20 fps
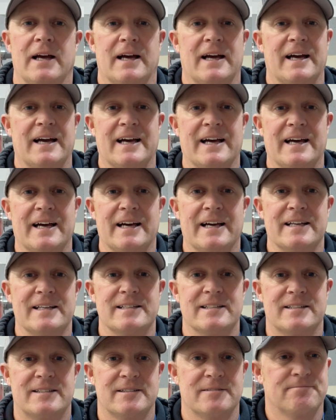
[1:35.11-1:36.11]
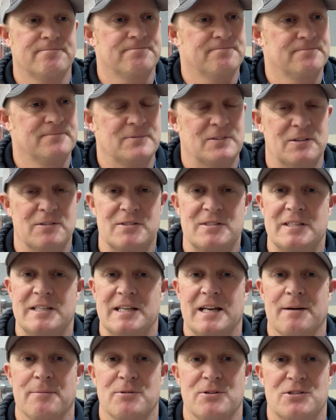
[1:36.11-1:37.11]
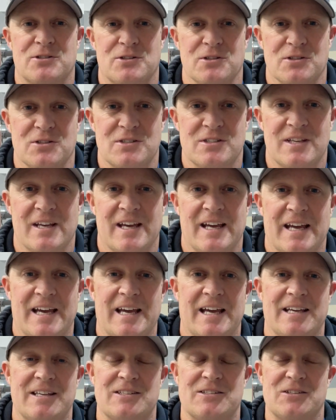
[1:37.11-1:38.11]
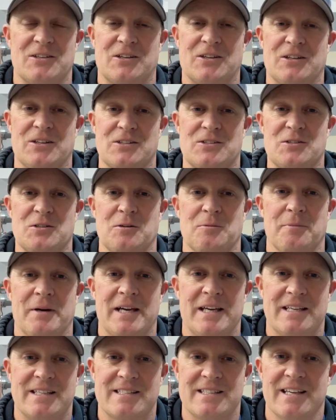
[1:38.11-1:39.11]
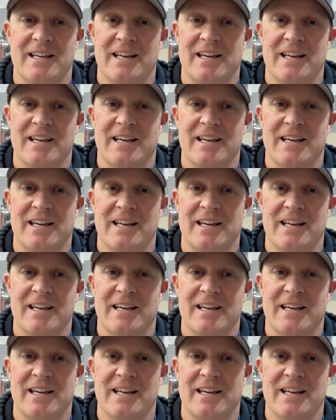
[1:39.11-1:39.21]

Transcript: And you've seen how much dust a circular saw makes.